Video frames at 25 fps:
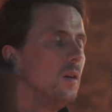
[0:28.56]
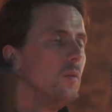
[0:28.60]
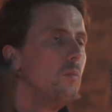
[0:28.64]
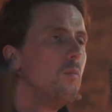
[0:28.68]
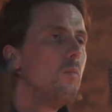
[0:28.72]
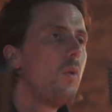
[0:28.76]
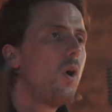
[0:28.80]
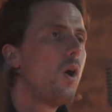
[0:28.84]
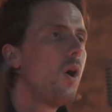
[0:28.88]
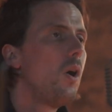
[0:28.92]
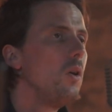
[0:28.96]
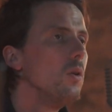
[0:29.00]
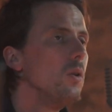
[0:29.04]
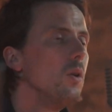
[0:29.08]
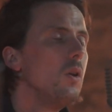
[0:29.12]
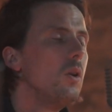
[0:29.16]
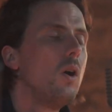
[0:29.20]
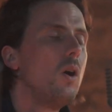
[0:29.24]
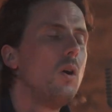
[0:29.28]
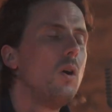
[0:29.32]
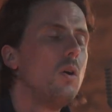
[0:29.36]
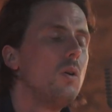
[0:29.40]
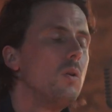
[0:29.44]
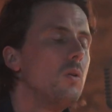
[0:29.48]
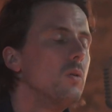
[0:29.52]
More
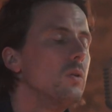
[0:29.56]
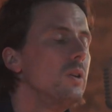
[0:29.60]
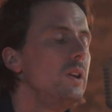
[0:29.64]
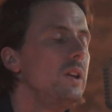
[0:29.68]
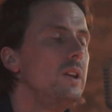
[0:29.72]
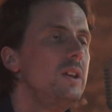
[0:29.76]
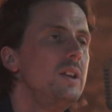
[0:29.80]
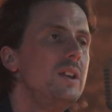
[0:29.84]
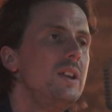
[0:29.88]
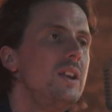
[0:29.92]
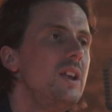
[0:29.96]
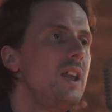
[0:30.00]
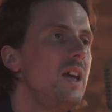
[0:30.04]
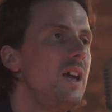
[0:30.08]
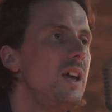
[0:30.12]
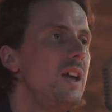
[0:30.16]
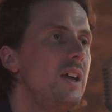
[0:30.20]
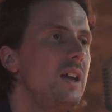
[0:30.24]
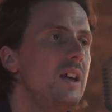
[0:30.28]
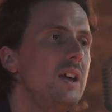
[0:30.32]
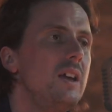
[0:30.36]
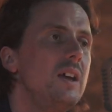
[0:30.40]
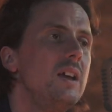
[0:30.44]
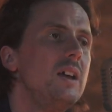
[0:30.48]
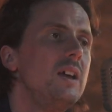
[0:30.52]

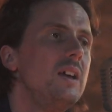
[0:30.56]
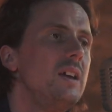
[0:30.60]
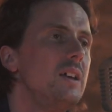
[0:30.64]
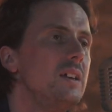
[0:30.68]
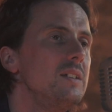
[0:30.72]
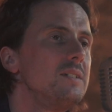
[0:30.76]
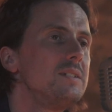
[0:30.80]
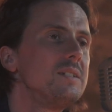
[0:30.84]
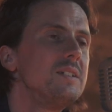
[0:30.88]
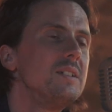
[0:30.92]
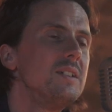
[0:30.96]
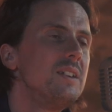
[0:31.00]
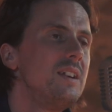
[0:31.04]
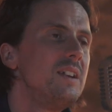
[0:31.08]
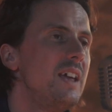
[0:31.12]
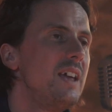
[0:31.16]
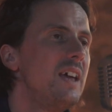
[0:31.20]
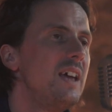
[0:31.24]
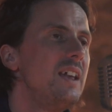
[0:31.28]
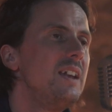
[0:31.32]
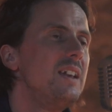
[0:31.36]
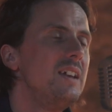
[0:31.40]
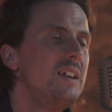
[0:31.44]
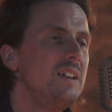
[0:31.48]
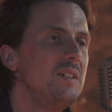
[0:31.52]
loneliness than
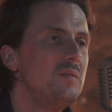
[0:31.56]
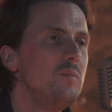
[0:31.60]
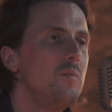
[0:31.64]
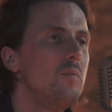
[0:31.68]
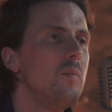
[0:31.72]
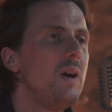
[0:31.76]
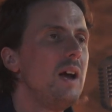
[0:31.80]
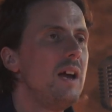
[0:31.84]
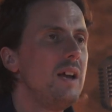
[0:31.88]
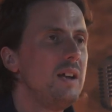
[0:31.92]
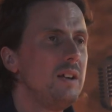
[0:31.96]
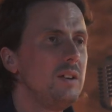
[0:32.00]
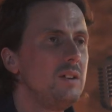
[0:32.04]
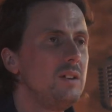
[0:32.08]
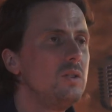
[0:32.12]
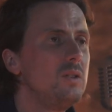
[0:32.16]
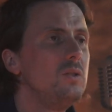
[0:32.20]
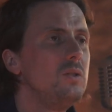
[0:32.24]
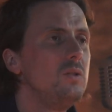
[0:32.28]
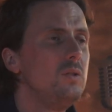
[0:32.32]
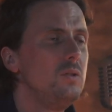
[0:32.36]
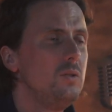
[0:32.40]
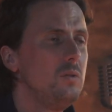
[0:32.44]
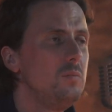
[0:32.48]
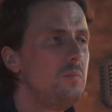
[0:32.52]
any man
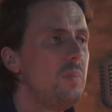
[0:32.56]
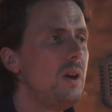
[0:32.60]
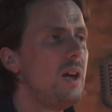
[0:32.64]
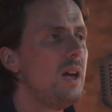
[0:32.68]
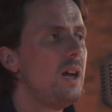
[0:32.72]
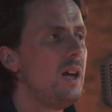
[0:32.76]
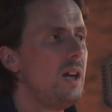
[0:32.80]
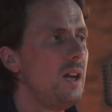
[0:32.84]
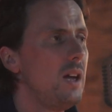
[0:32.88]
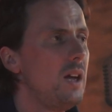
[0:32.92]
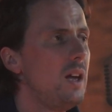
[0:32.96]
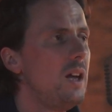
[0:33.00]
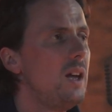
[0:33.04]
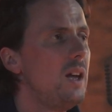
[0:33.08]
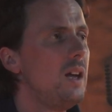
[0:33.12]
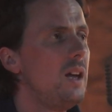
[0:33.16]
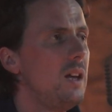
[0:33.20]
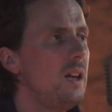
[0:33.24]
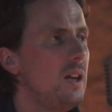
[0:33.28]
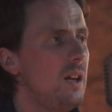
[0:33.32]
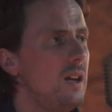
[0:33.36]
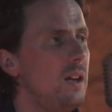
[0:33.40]
could bear.